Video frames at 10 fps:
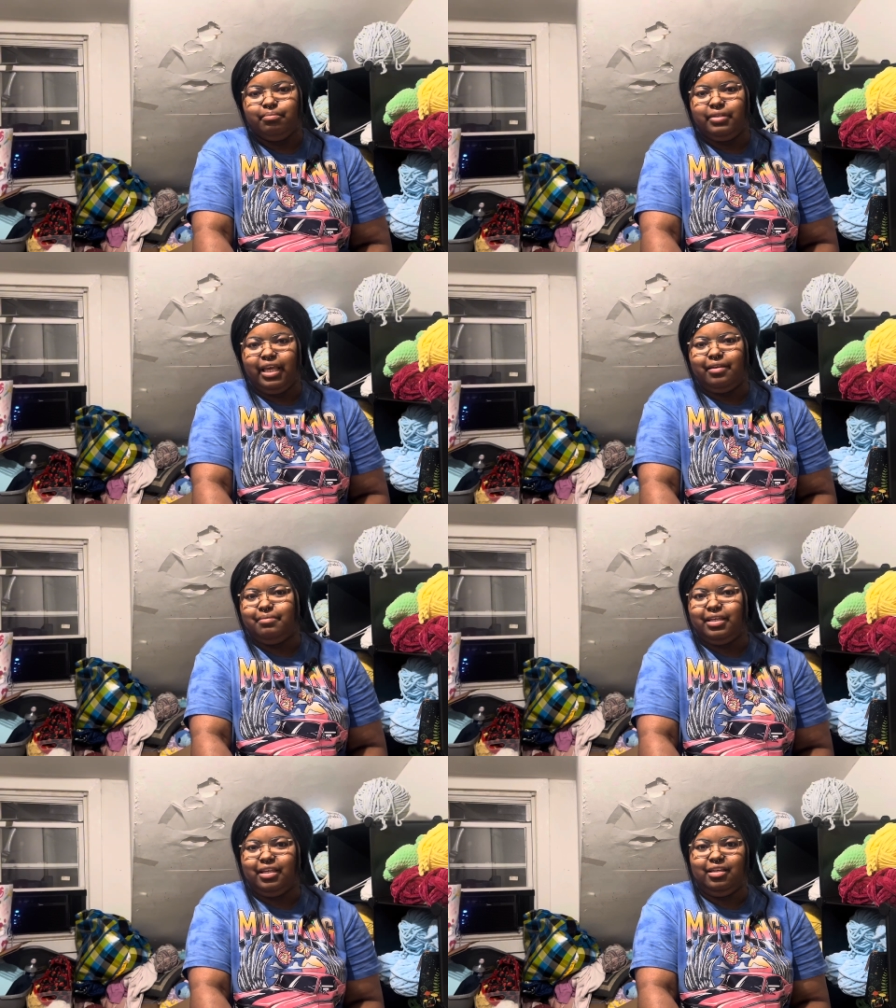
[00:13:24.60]
gave
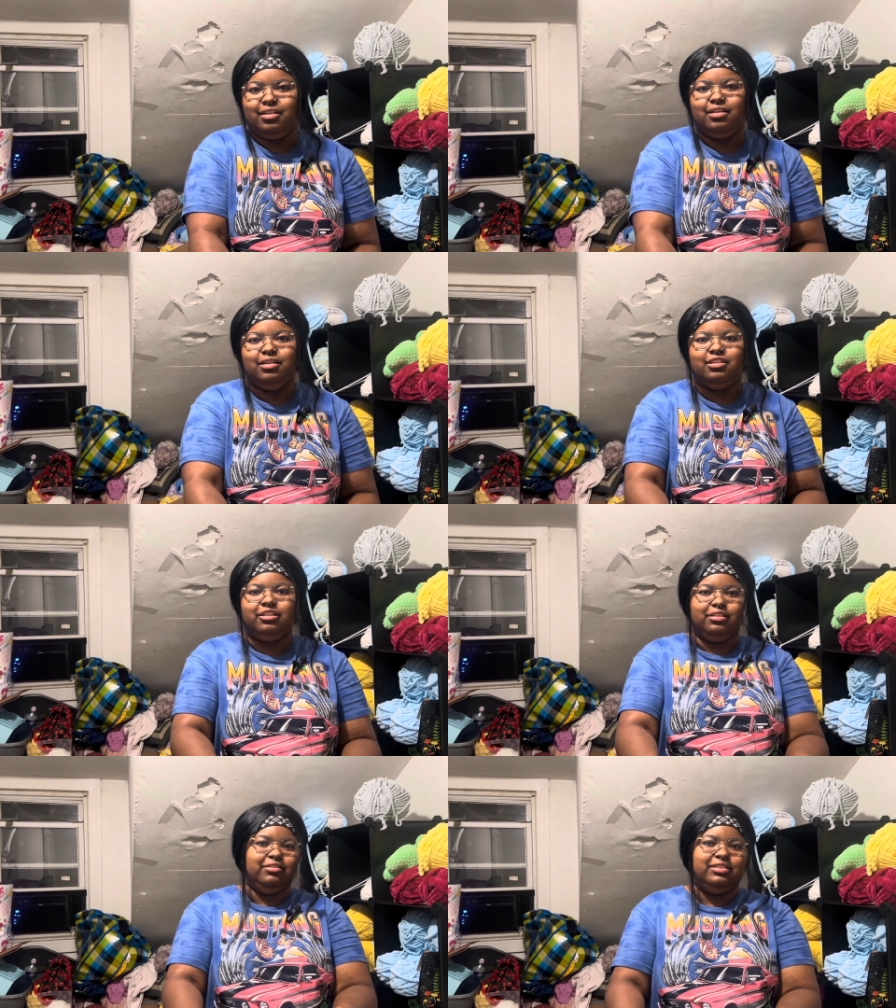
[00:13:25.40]
me
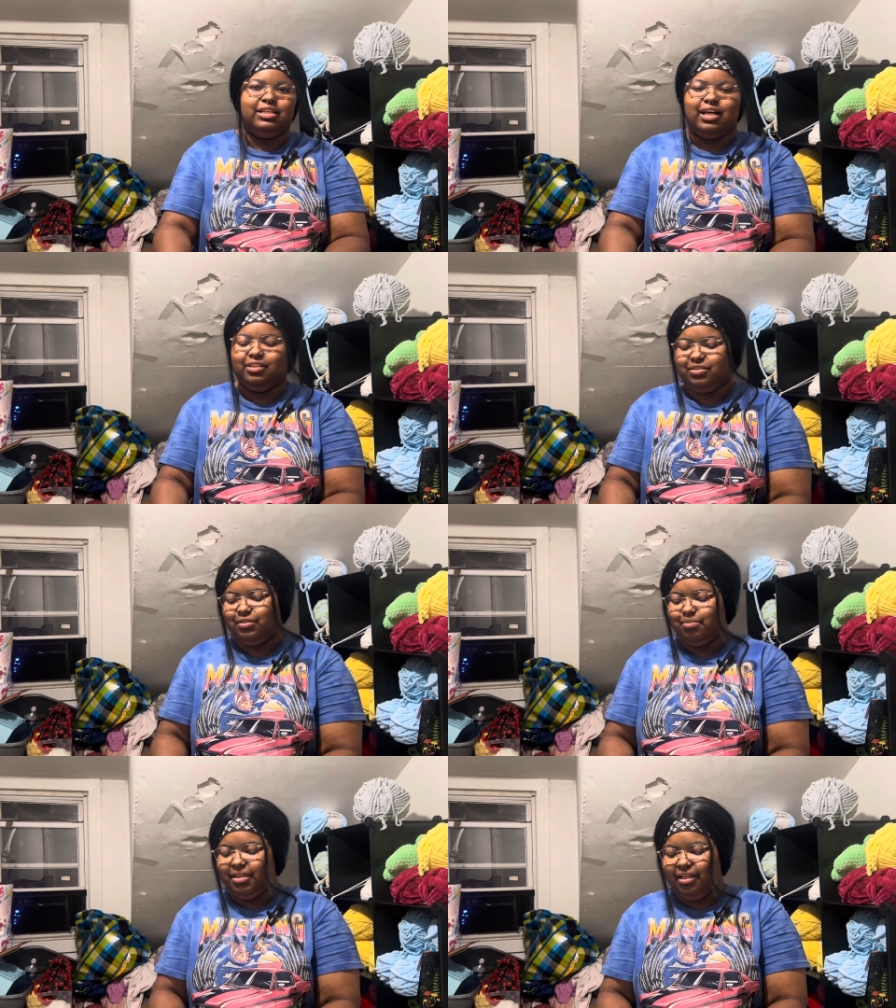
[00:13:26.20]
the little $10 for
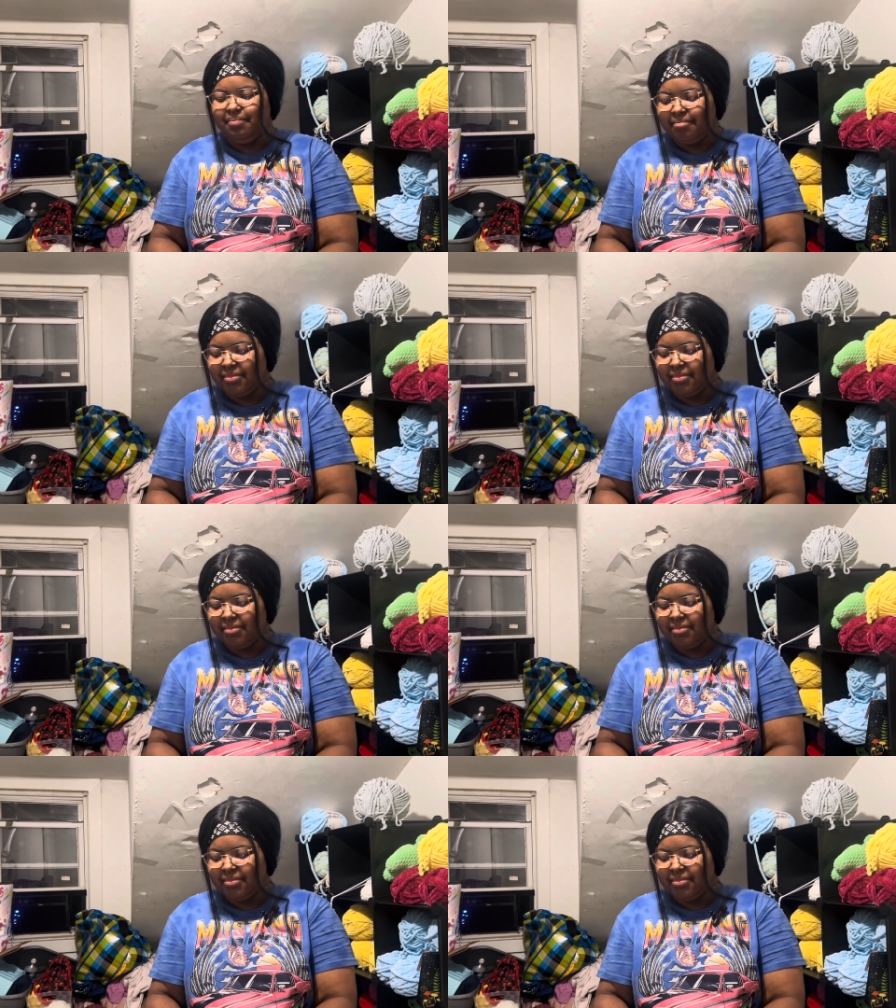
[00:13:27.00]
the bee.